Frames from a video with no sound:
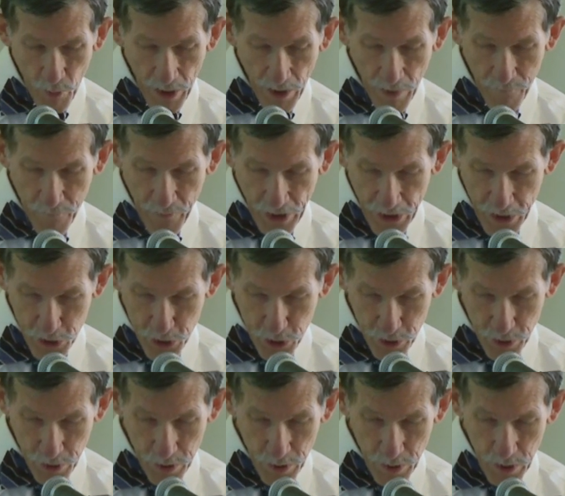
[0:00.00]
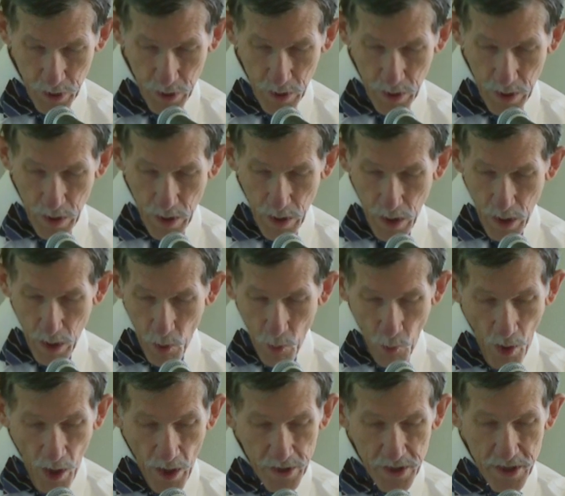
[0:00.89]
renovation
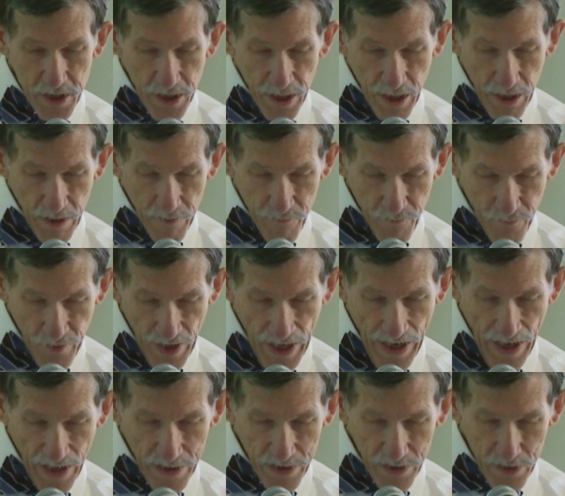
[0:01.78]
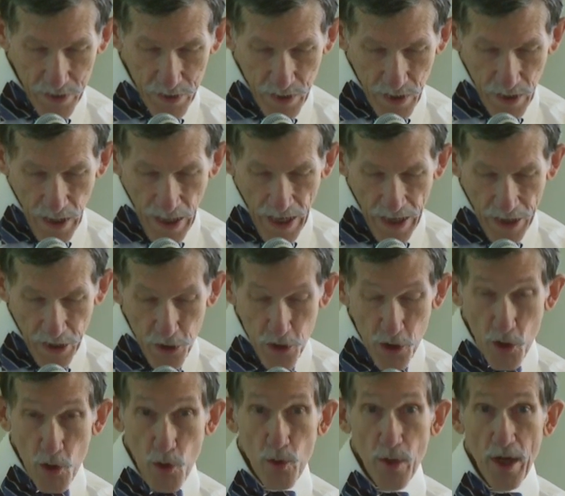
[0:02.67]
was in fact a
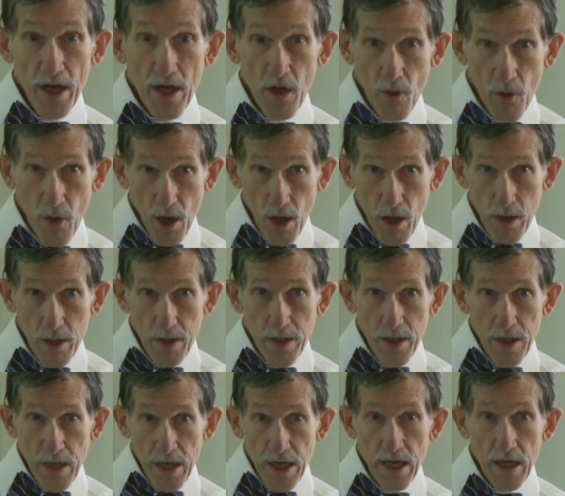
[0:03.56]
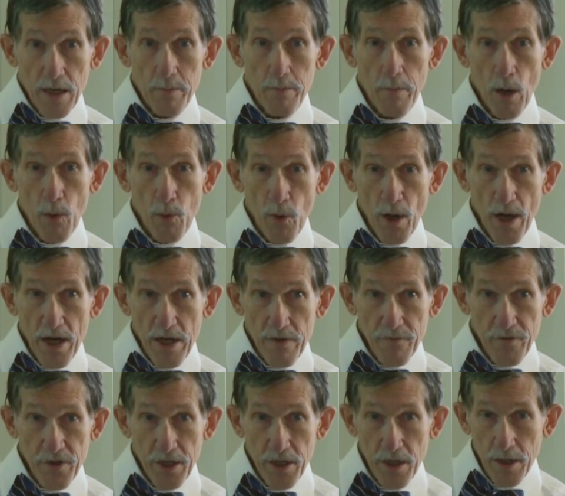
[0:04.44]
new era in
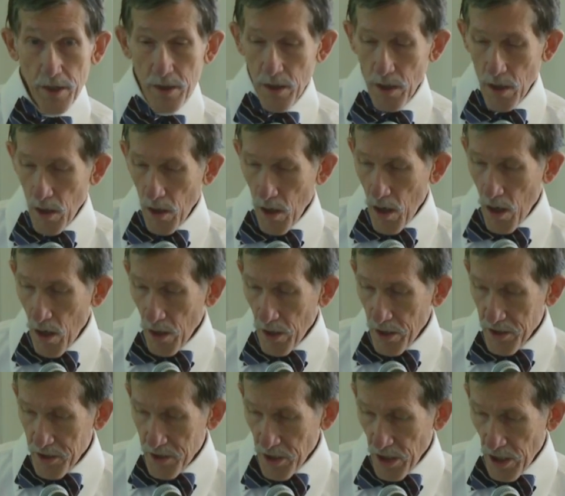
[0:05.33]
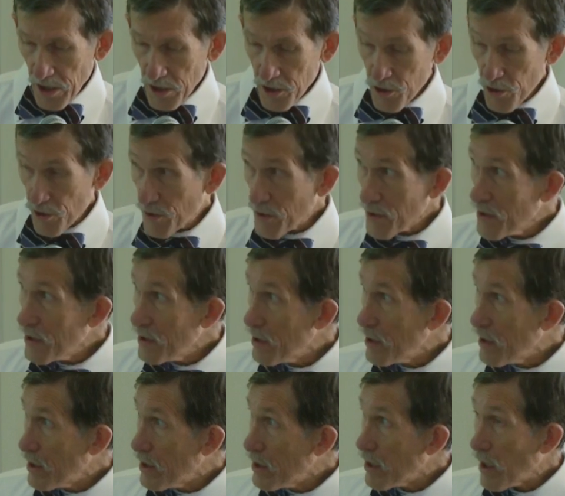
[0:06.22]
Moravian architecture.
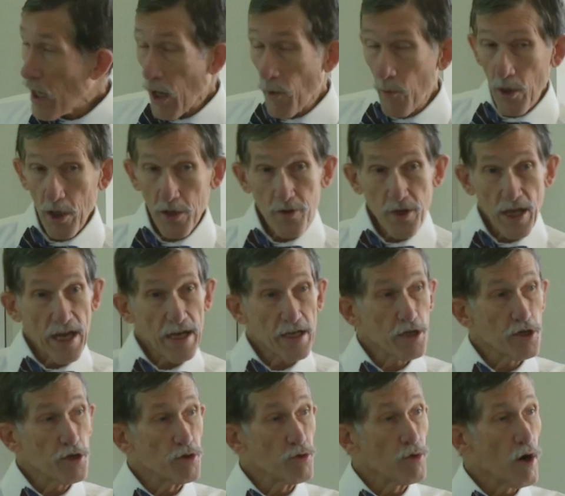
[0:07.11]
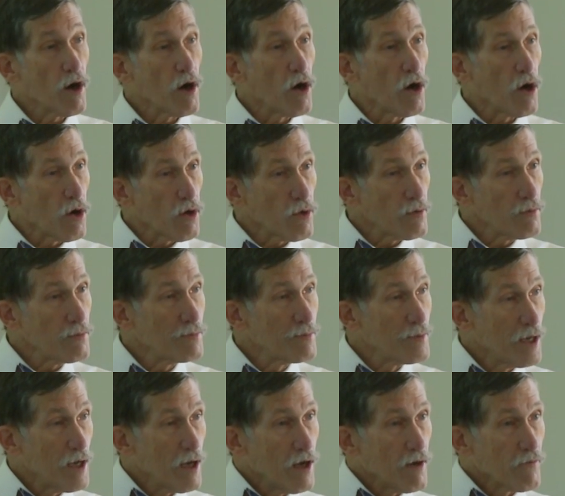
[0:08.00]
I want to thank you all
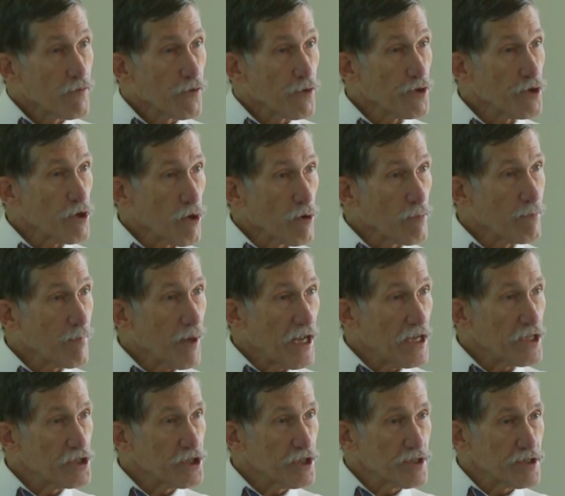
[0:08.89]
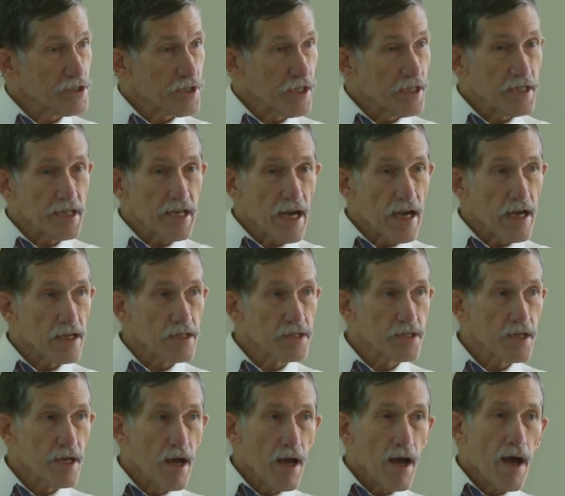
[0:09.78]
for your patience, and
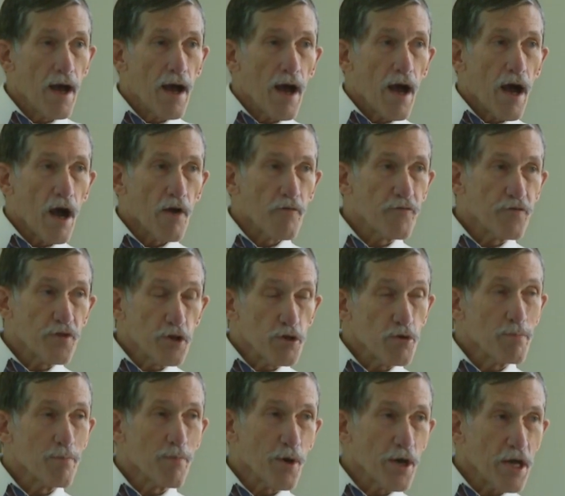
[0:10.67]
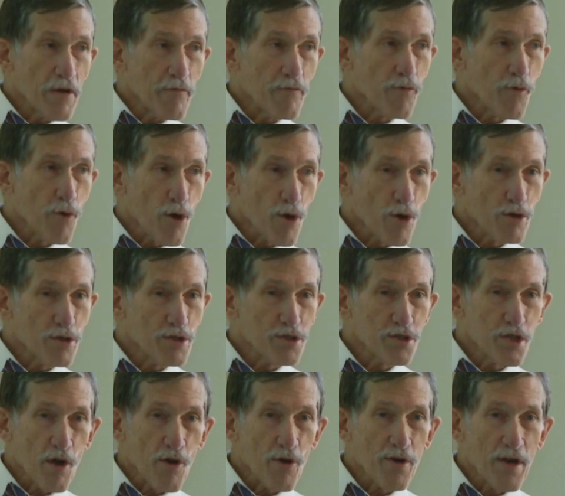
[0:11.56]
yes, a few brief words
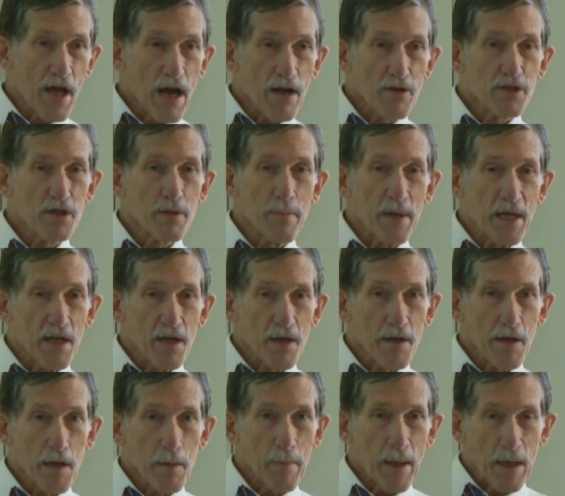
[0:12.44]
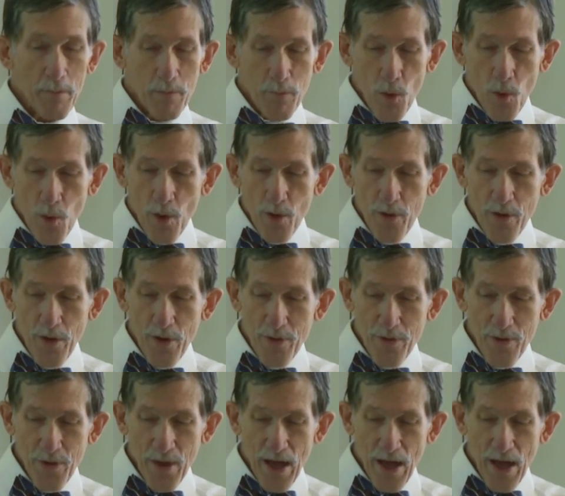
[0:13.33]
turned out to be a little bit more than